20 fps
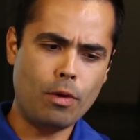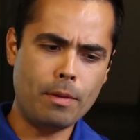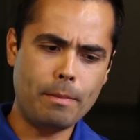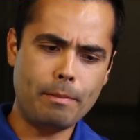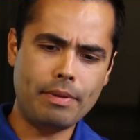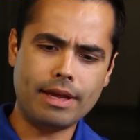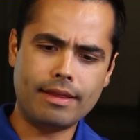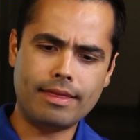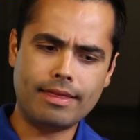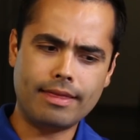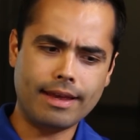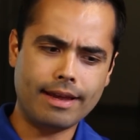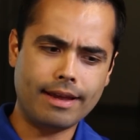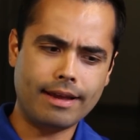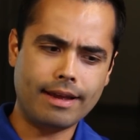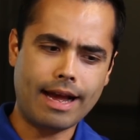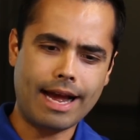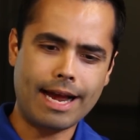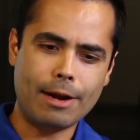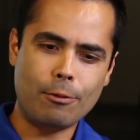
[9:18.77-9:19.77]
one big
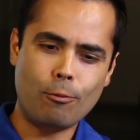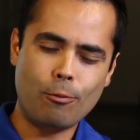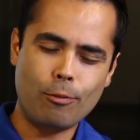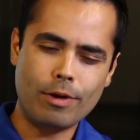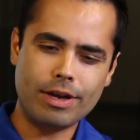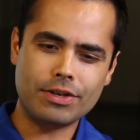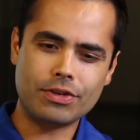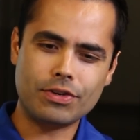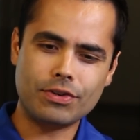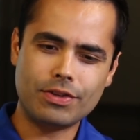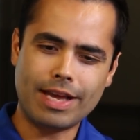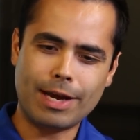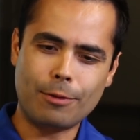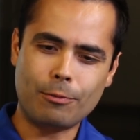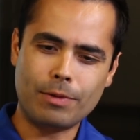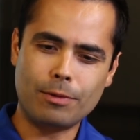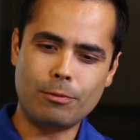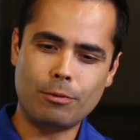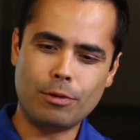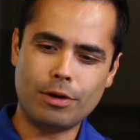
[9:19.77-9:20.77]
thing, I wish
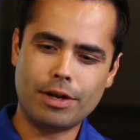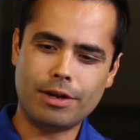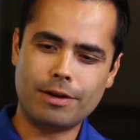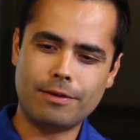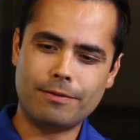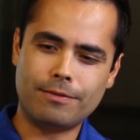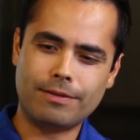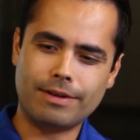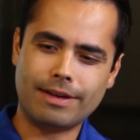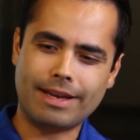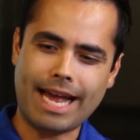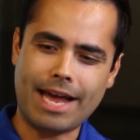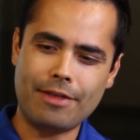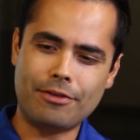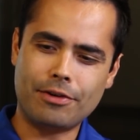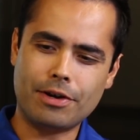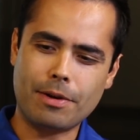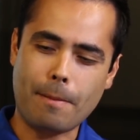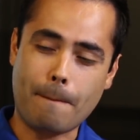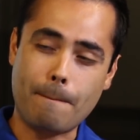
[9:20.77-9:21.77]
that we would have
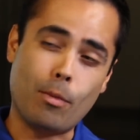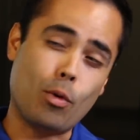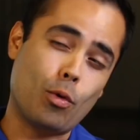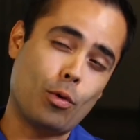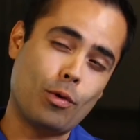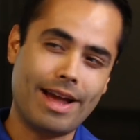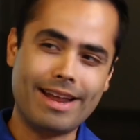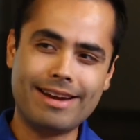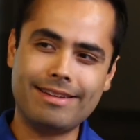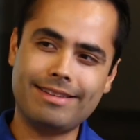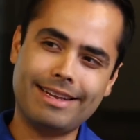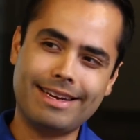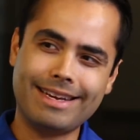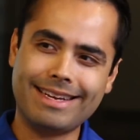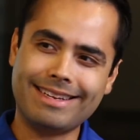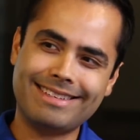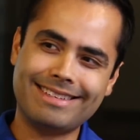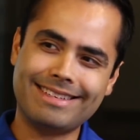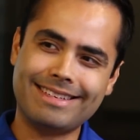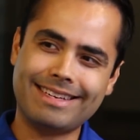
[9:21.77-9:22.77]
gathered more
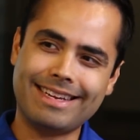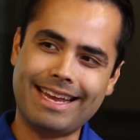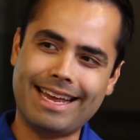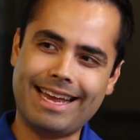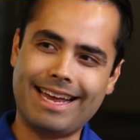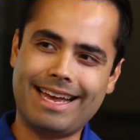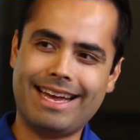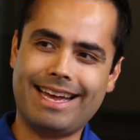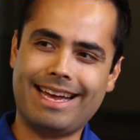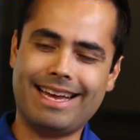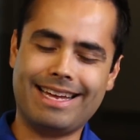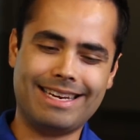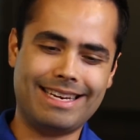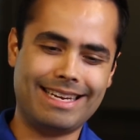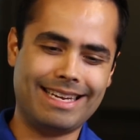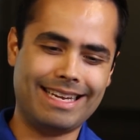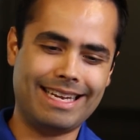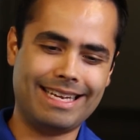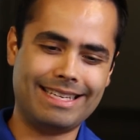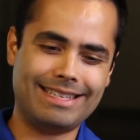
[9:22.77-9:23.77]
analytics.
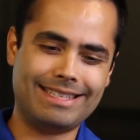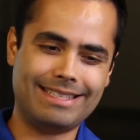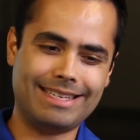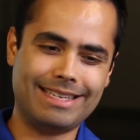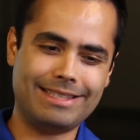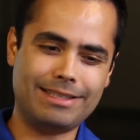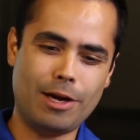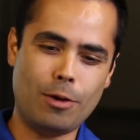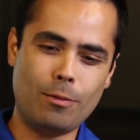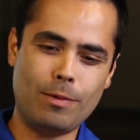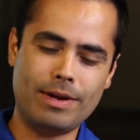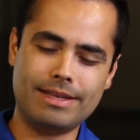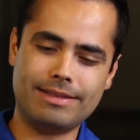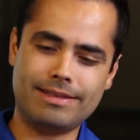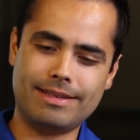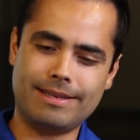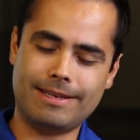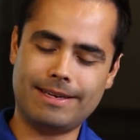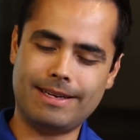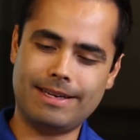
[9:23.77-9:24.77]
And it's
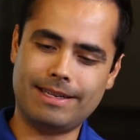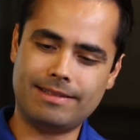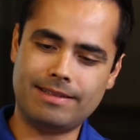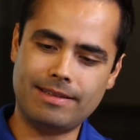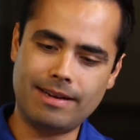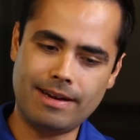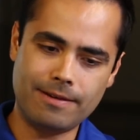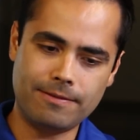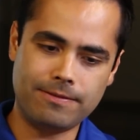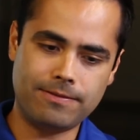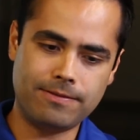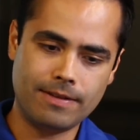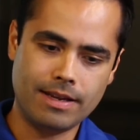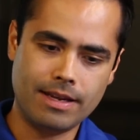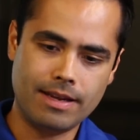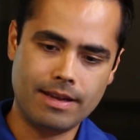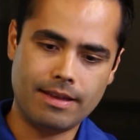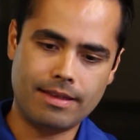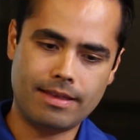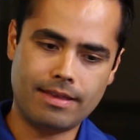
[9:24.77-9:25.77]
always a tough
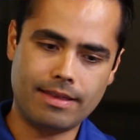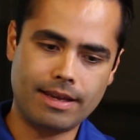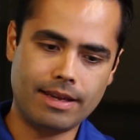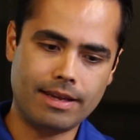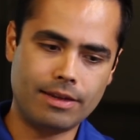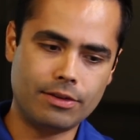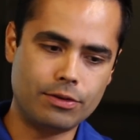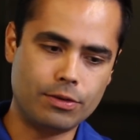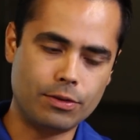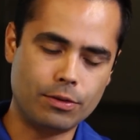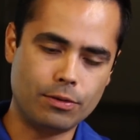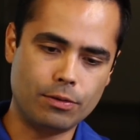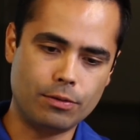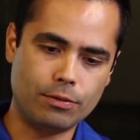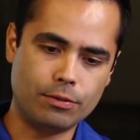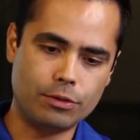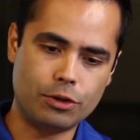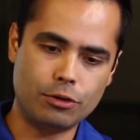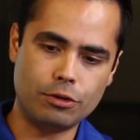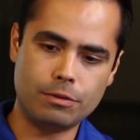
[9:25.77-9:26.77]
thing
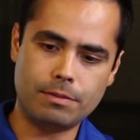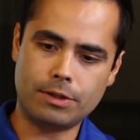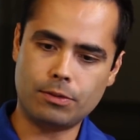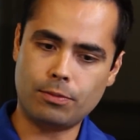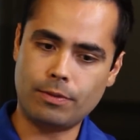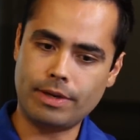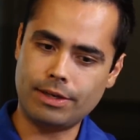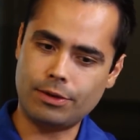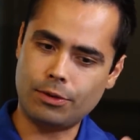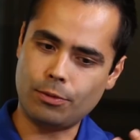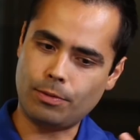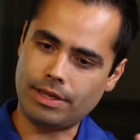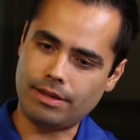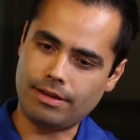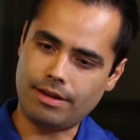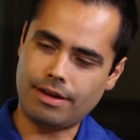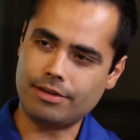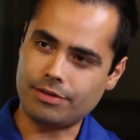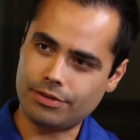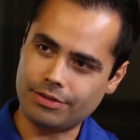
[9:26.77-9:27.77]
to choose between, do we
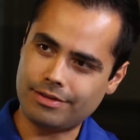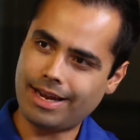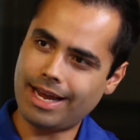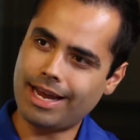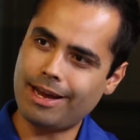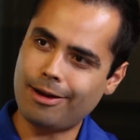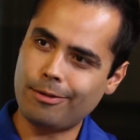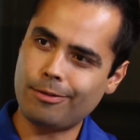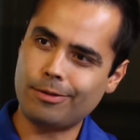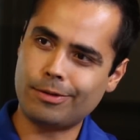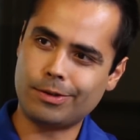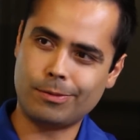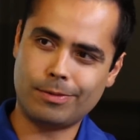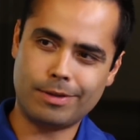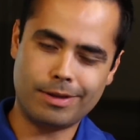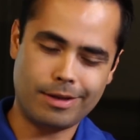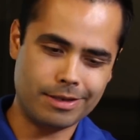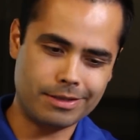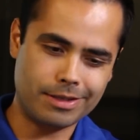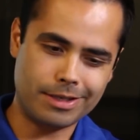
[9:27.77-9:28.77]
launch now or do
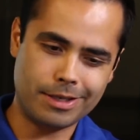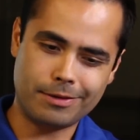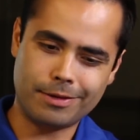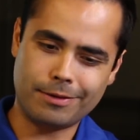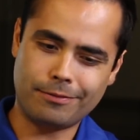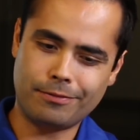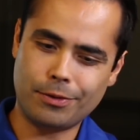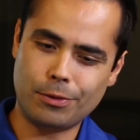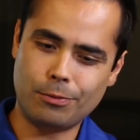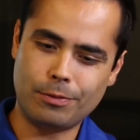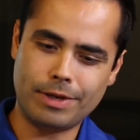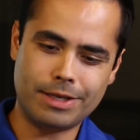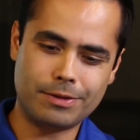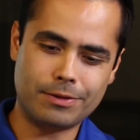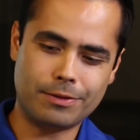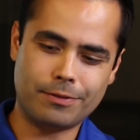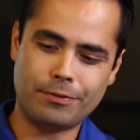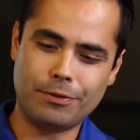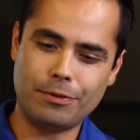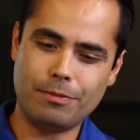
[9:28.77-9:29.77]
we launch here in a few
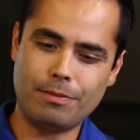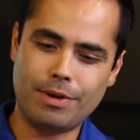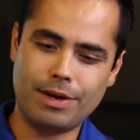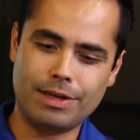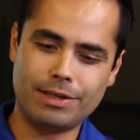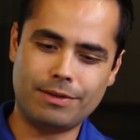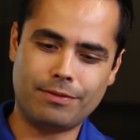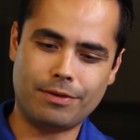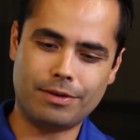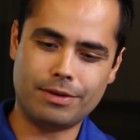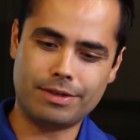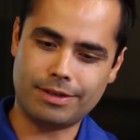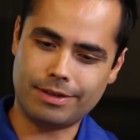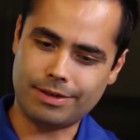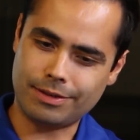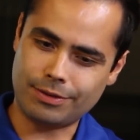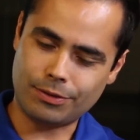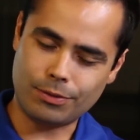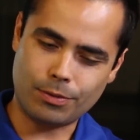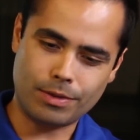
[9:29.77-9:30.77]
weeks or a few months
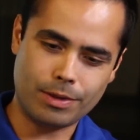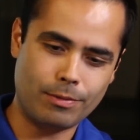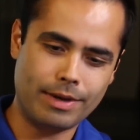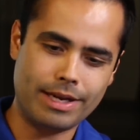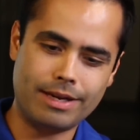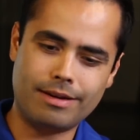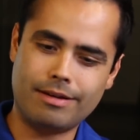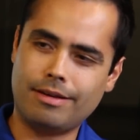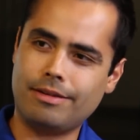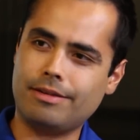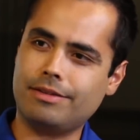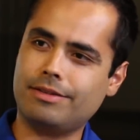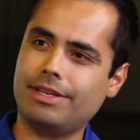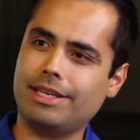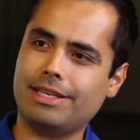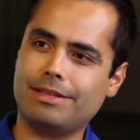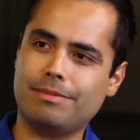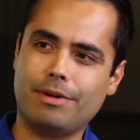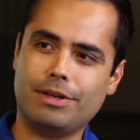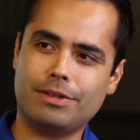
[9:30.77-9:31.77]
versus do we wait another
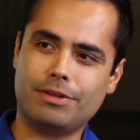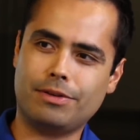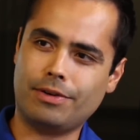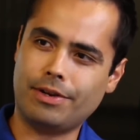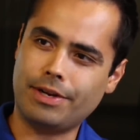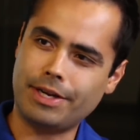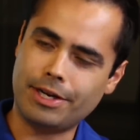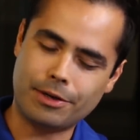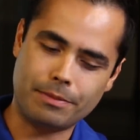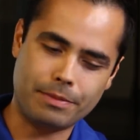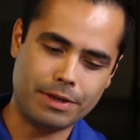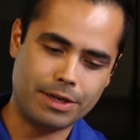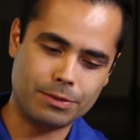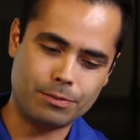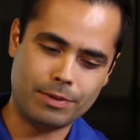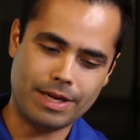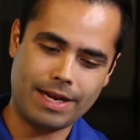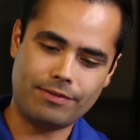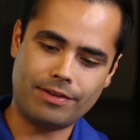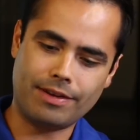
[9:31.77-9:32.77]
6 months or a year
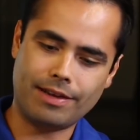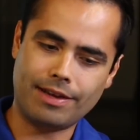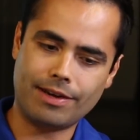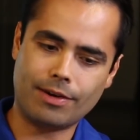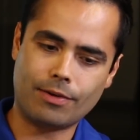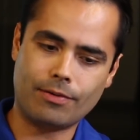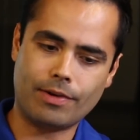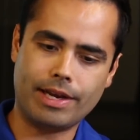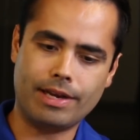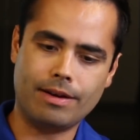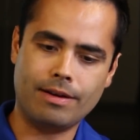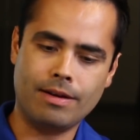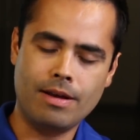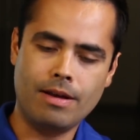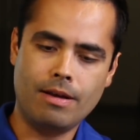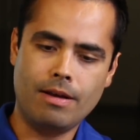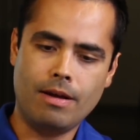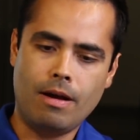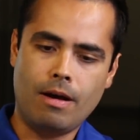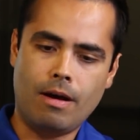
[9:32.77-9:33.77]
because we have to integrate
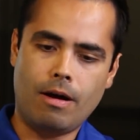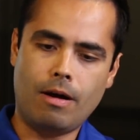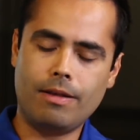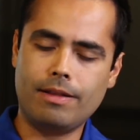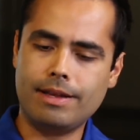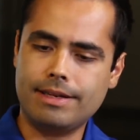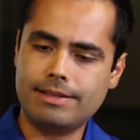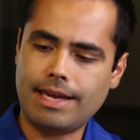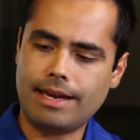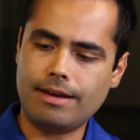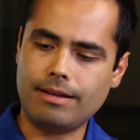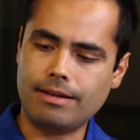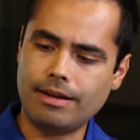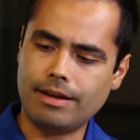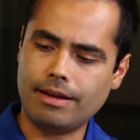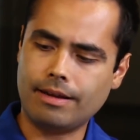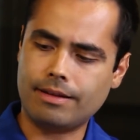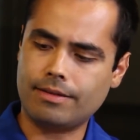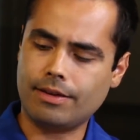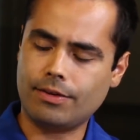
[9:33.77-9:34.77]
all these
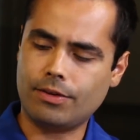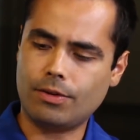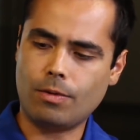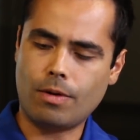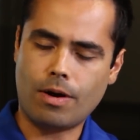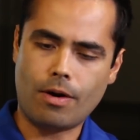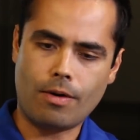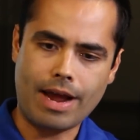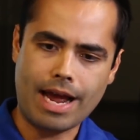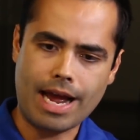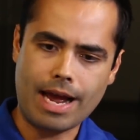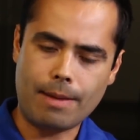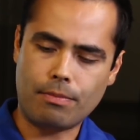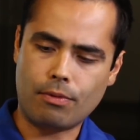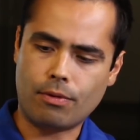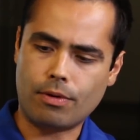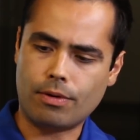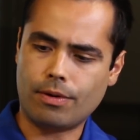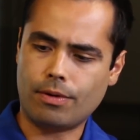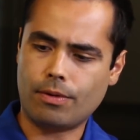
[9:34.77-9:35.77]
analytics into our
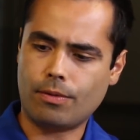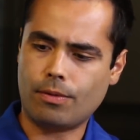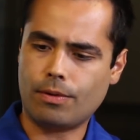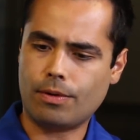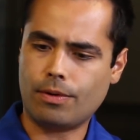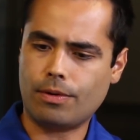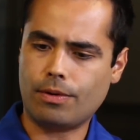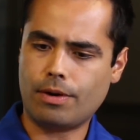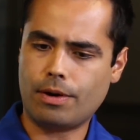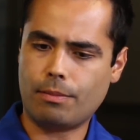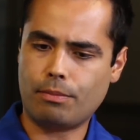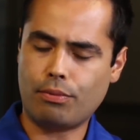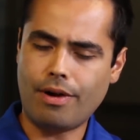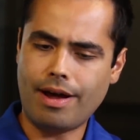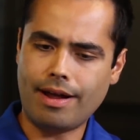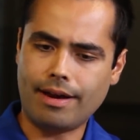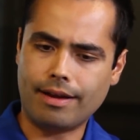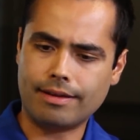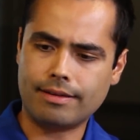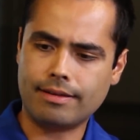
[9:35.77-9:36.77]
app or our
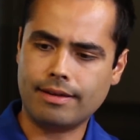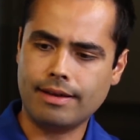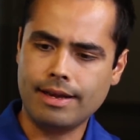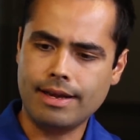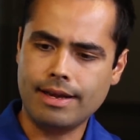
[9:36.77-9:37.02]
product.